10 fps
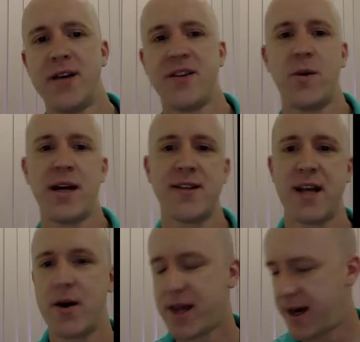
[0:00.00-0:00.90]
is that we can
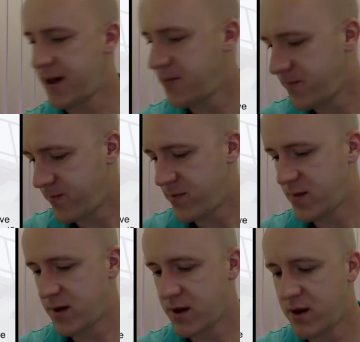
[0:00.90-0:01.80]
say, okay,
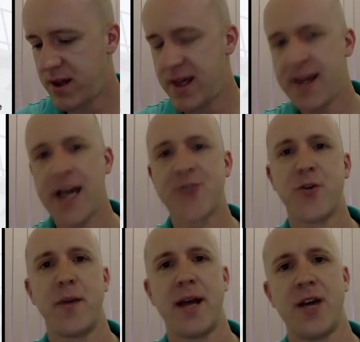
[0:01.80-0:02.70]
the case
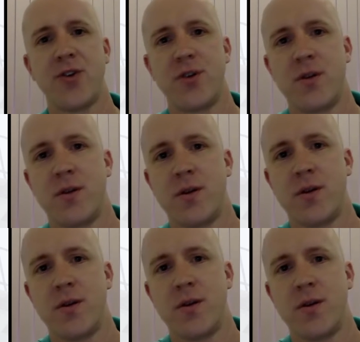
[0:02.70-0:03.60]
formulation
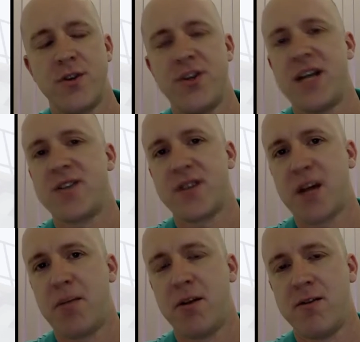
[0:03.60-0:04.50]
suggests a
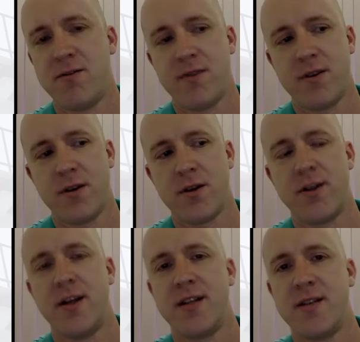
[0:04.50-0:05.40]
couple of
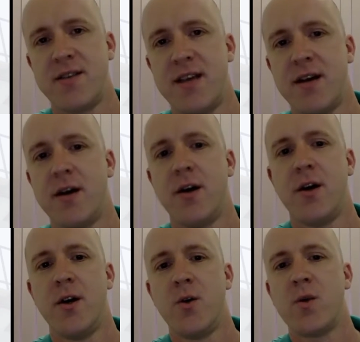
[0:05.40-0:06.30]
alternatives here.
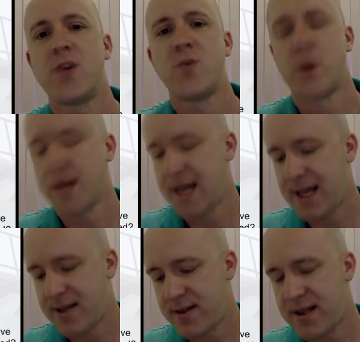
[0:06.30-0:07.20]
Which one
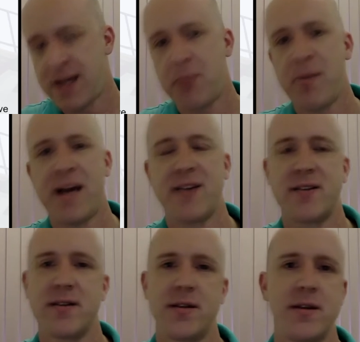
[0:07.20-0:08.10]
has the
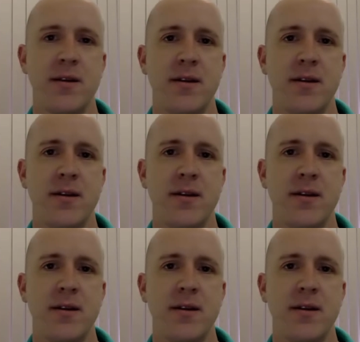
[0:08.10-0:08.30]
best